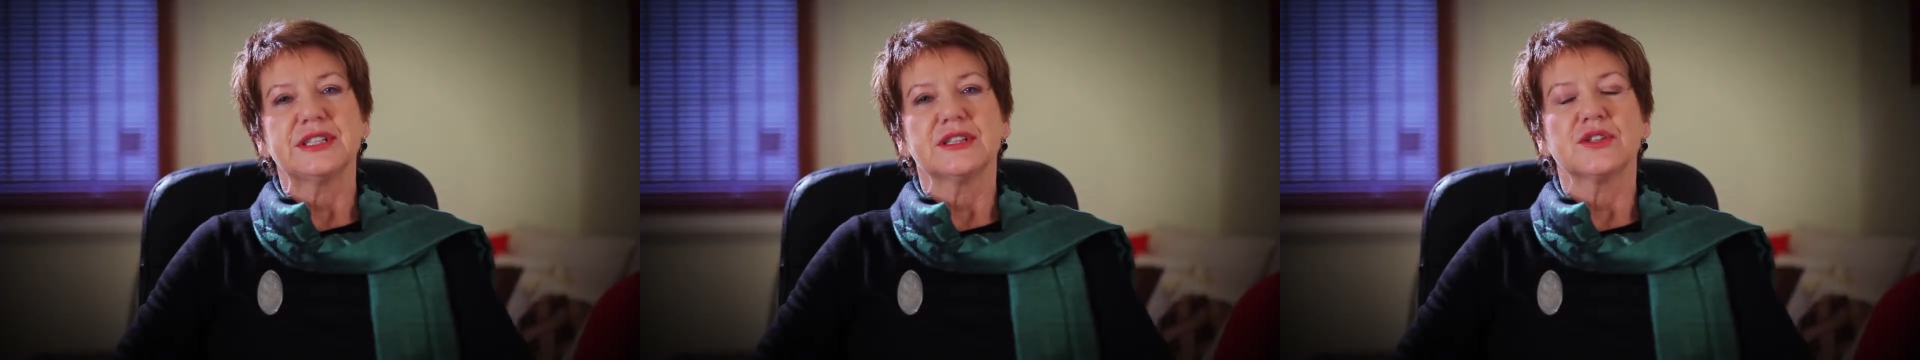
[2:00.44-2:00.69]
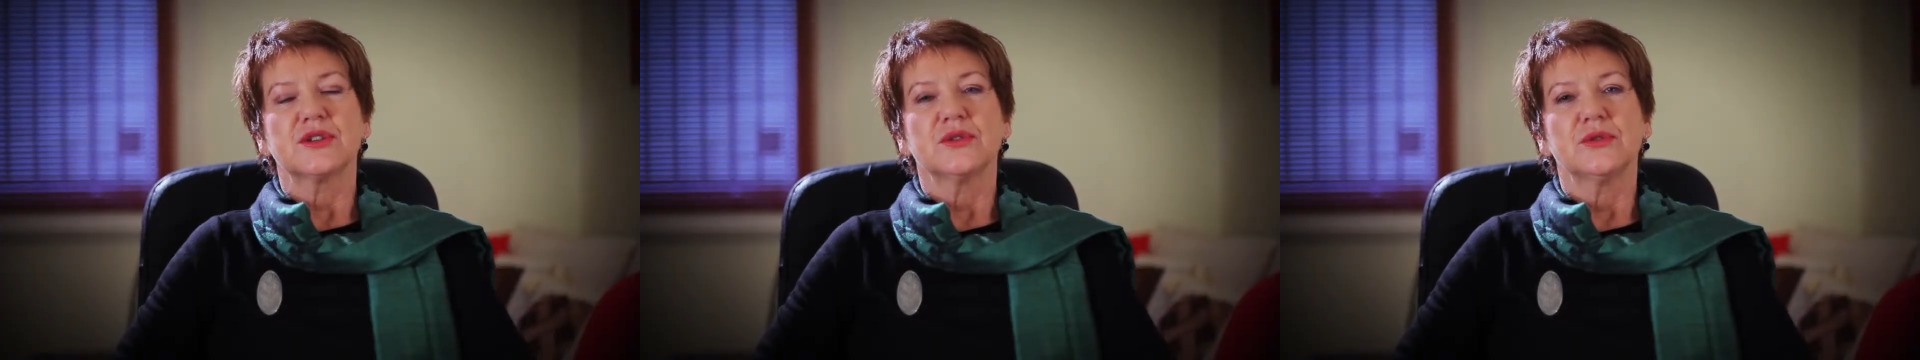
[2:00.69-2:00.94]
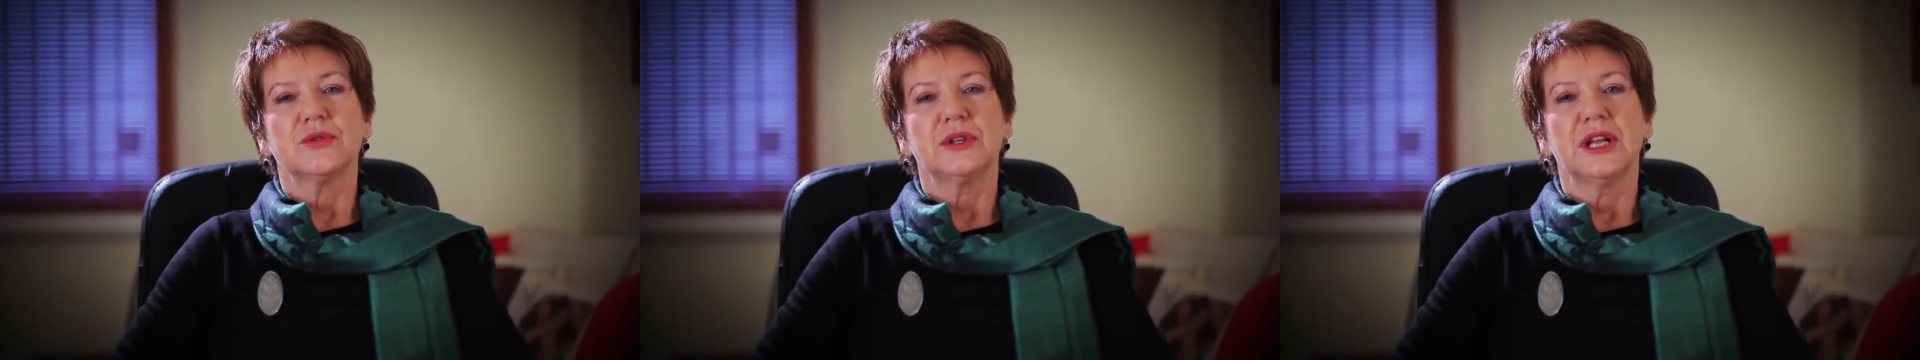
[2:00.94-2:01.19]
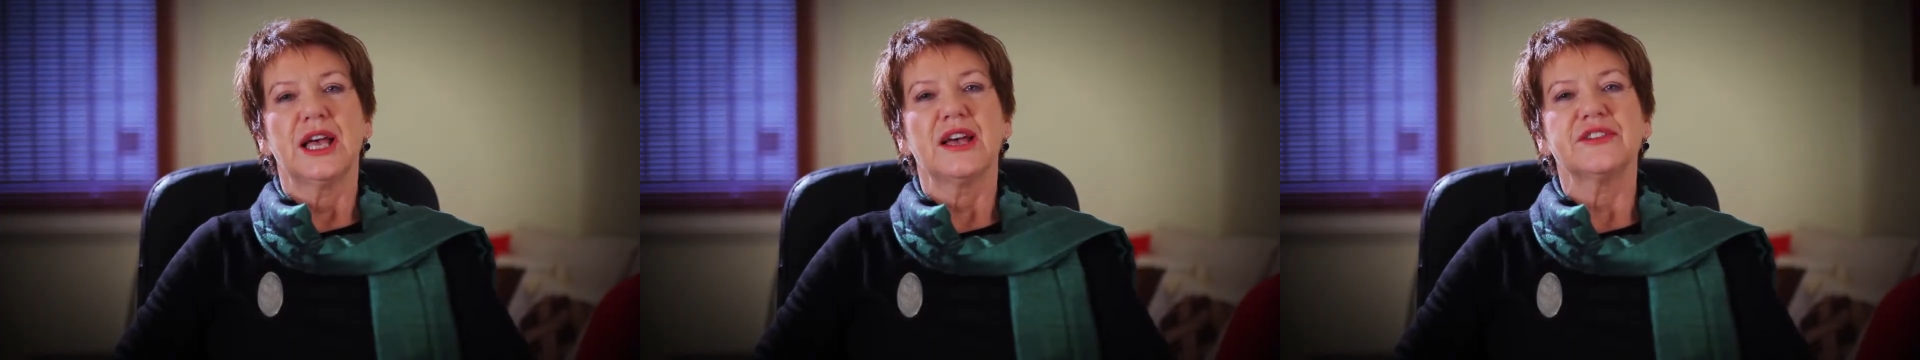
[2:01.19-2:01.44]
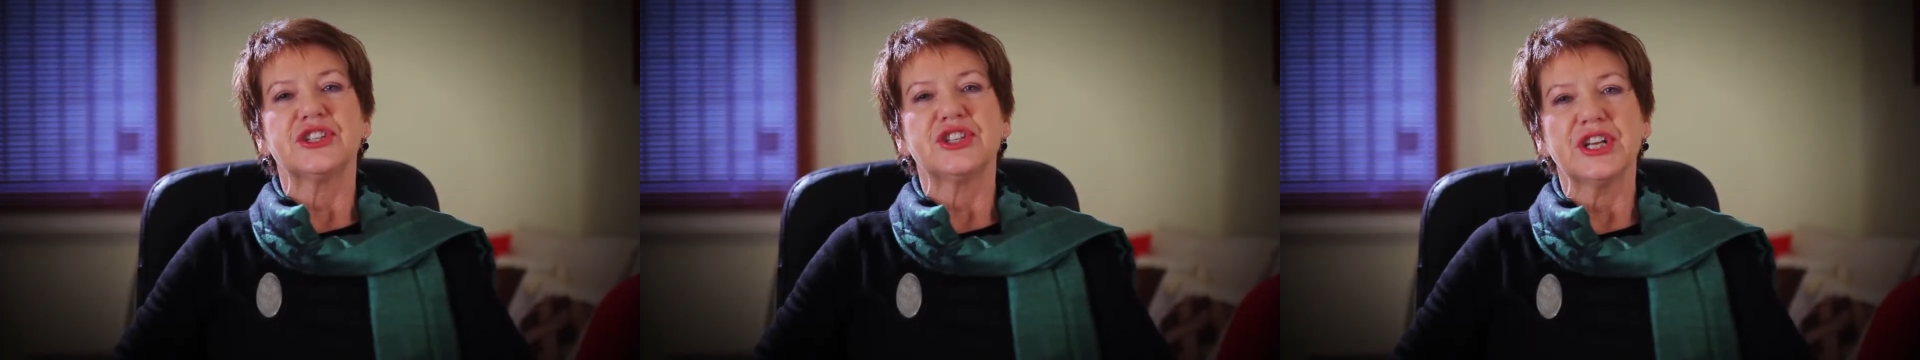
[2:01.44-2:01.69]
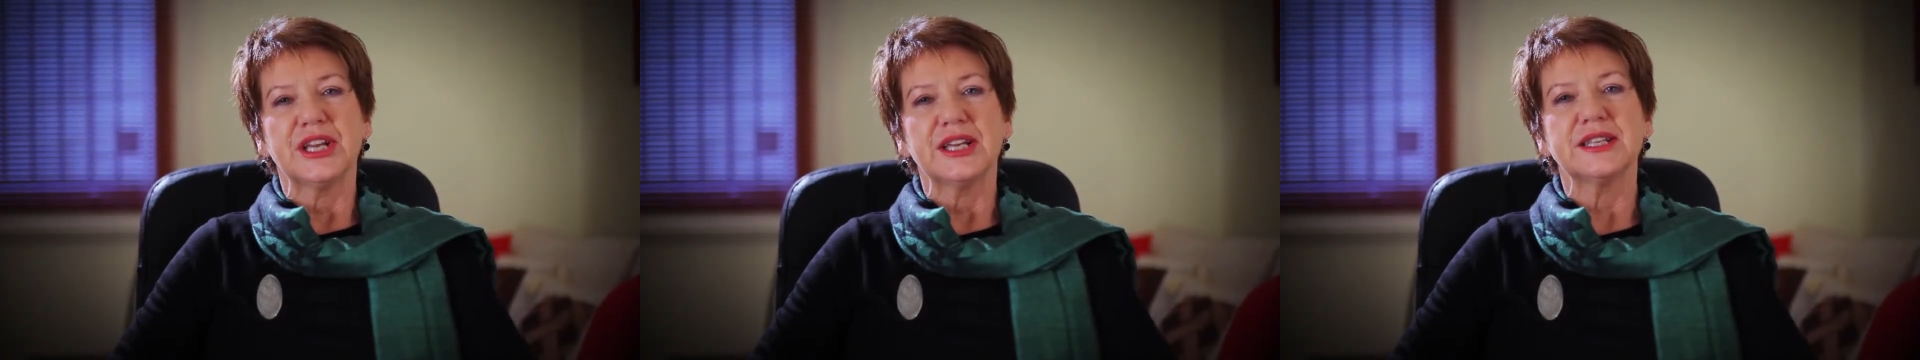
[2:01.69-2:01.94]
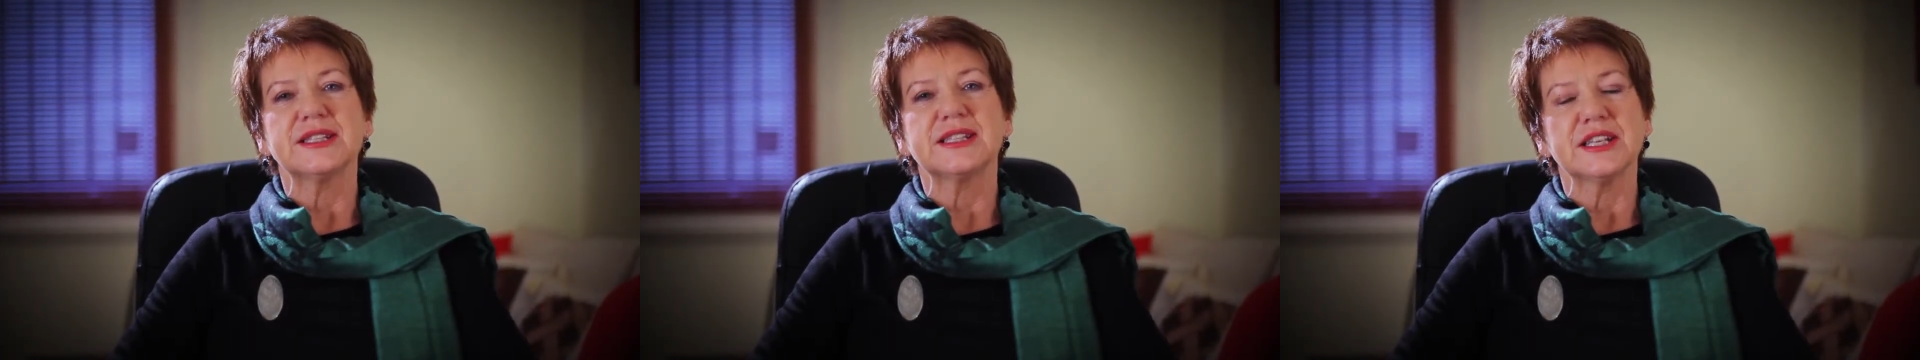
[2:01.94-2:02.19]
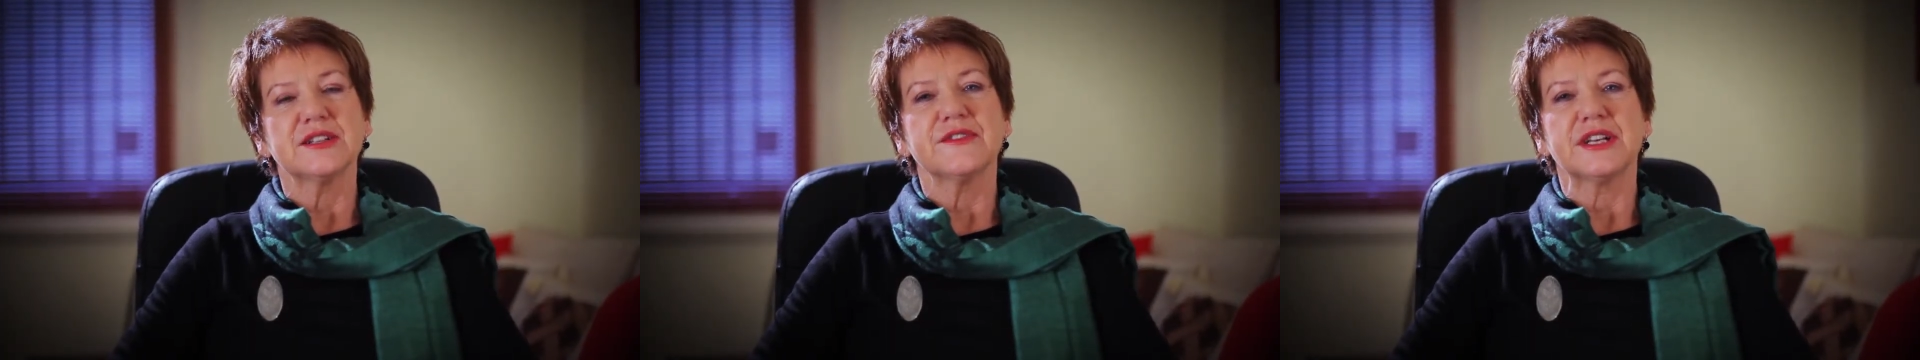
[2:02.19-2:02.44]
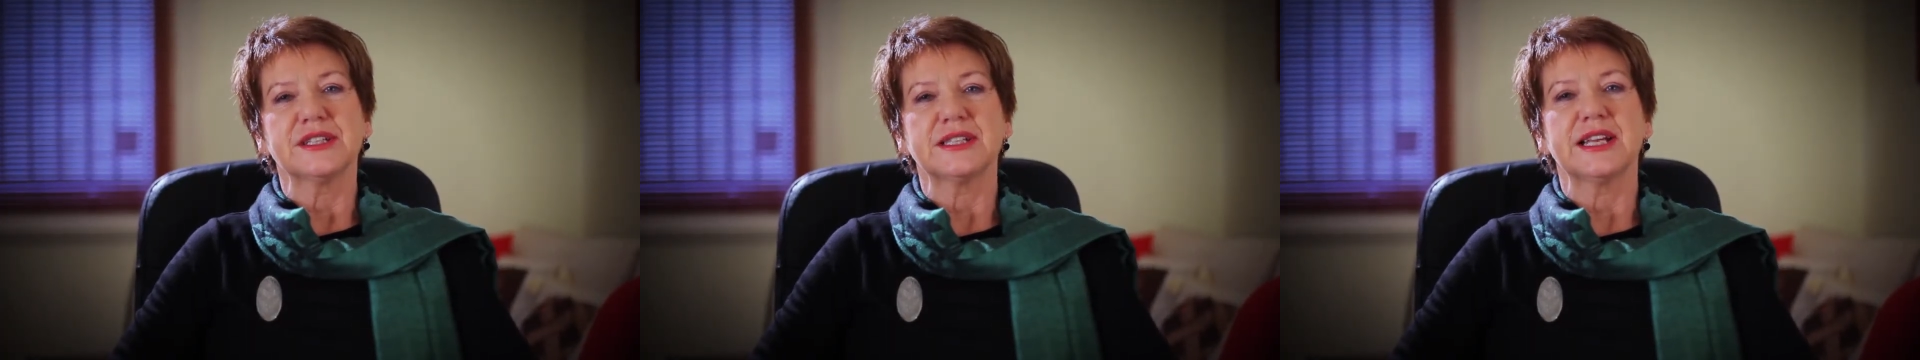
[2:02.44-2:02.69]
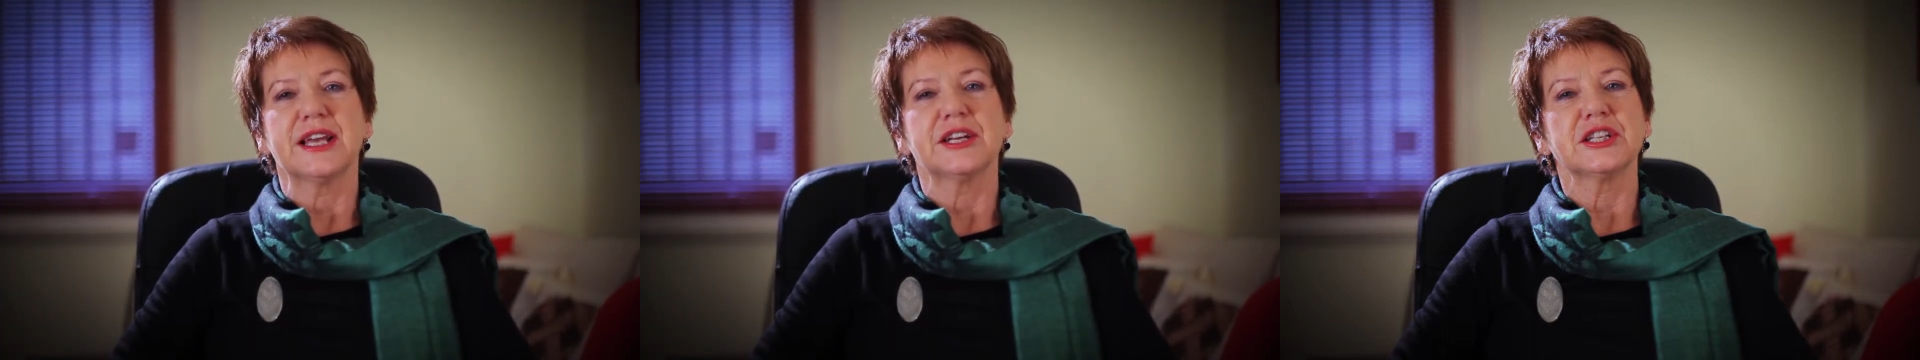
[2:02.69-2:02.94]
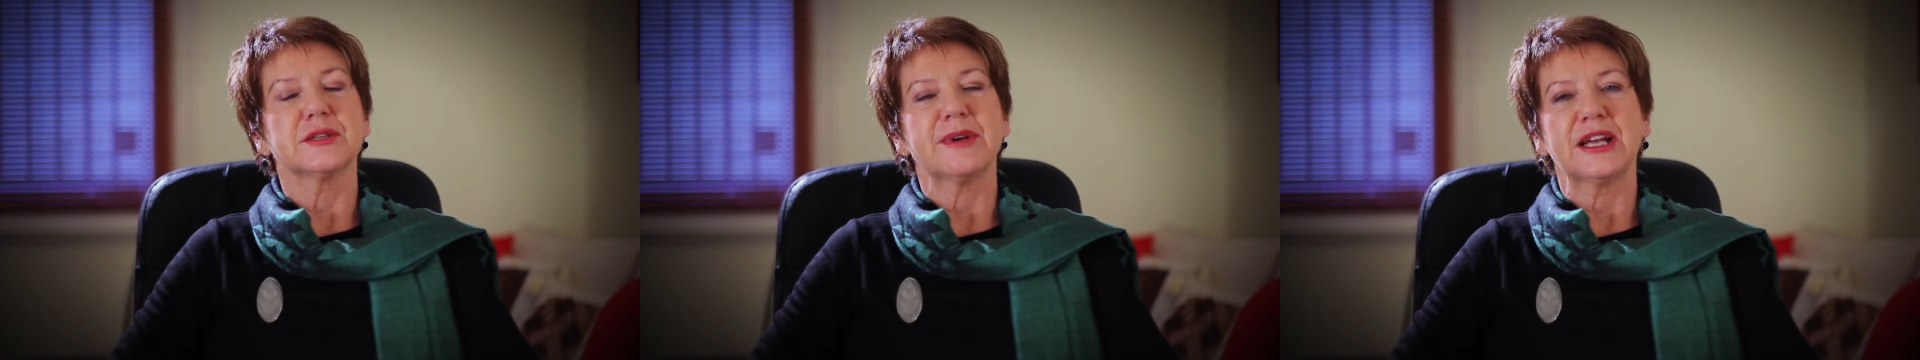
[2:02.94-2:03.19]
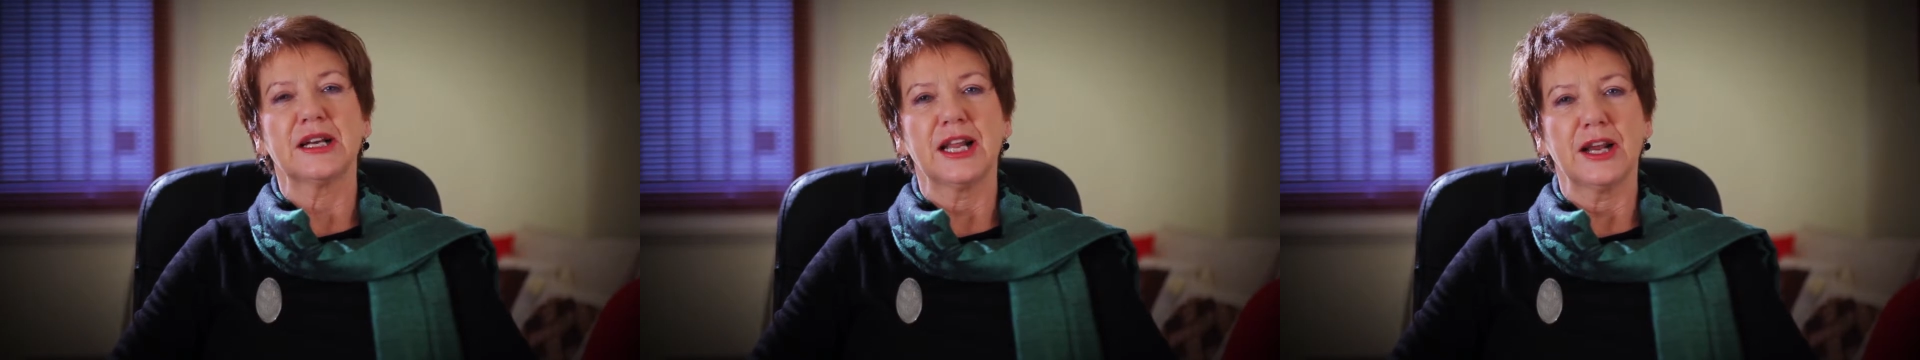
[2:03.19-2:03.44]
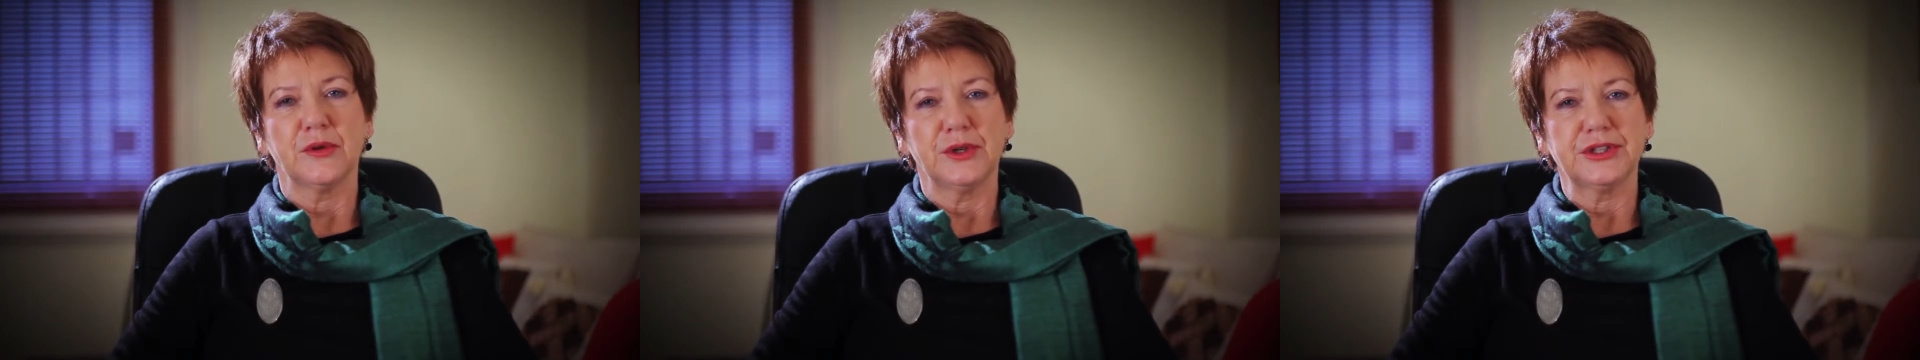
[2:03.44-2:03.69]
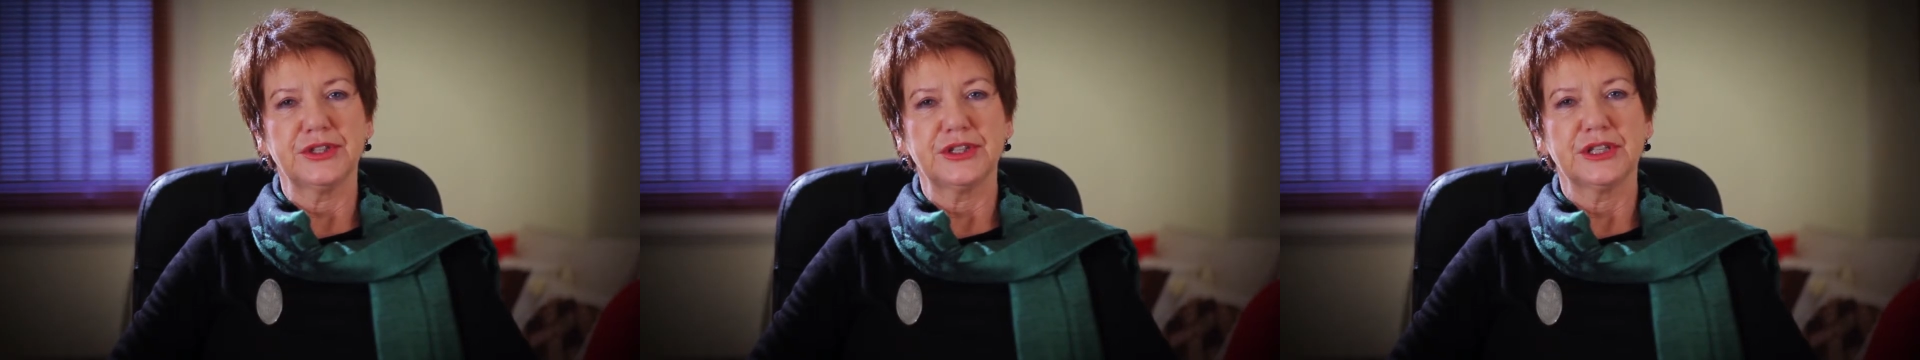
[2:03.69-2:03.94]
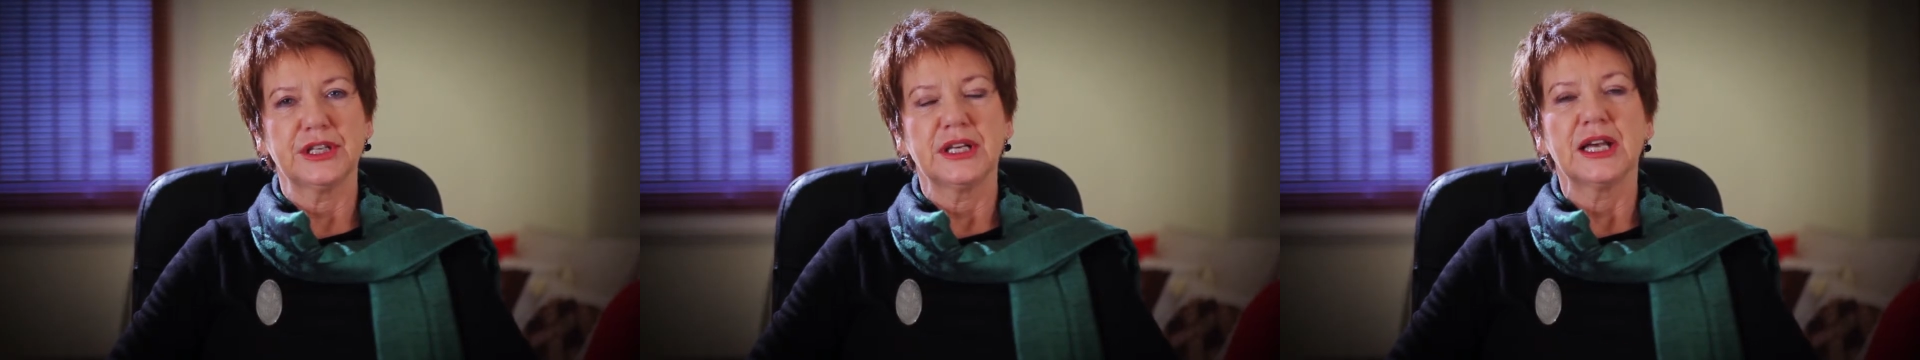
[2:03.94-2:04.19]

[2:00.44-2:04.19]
at the school have a shared set of understandings about language,